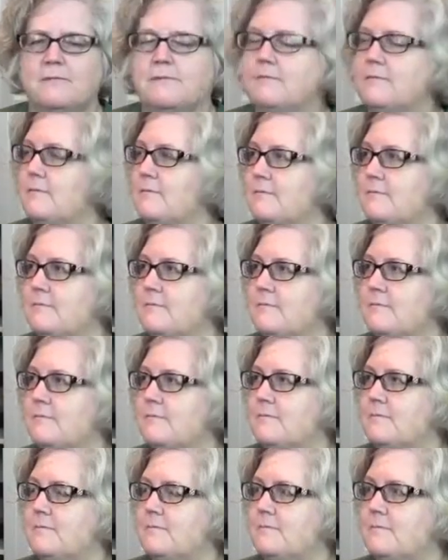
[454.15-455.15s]

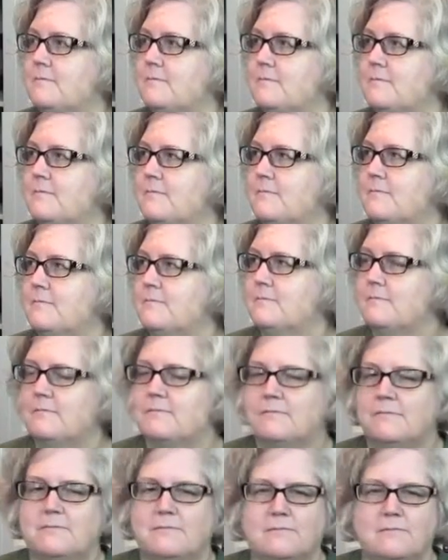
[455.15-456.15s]

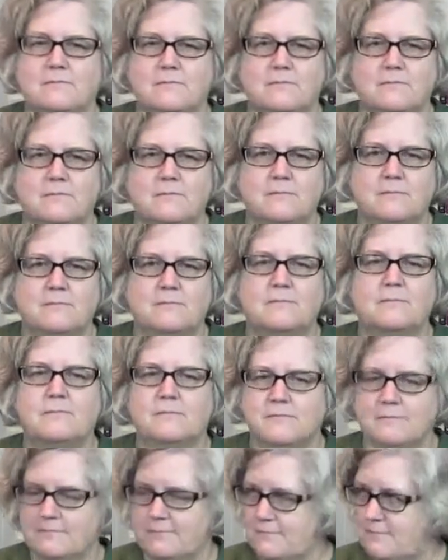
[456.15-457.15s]

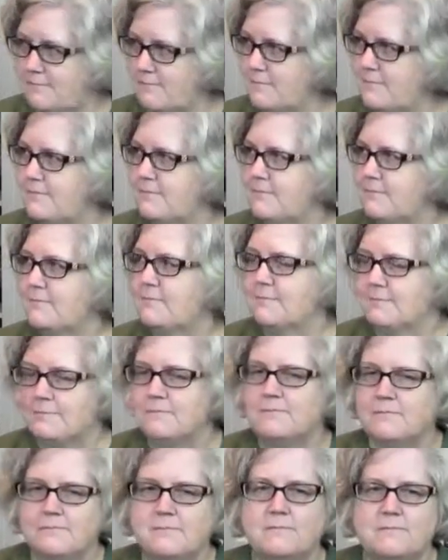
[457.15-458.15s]

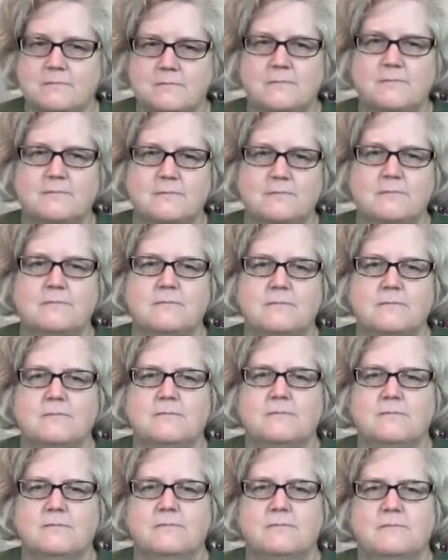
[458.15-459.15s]

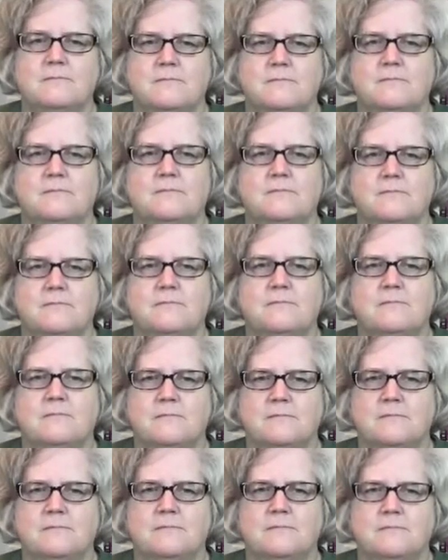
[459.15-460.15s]

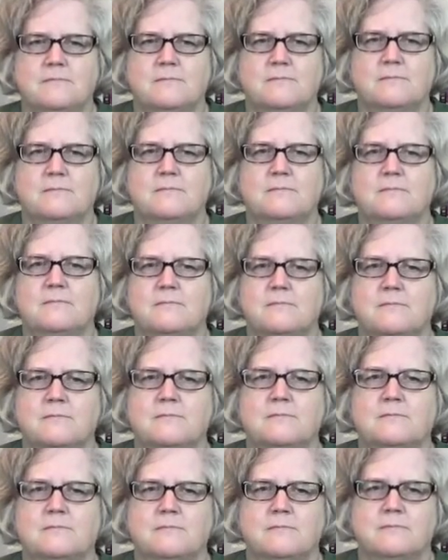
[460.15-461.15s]

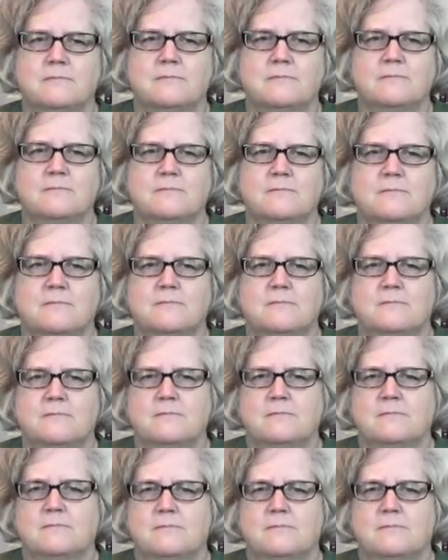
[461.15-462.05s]
This person isn't speaking.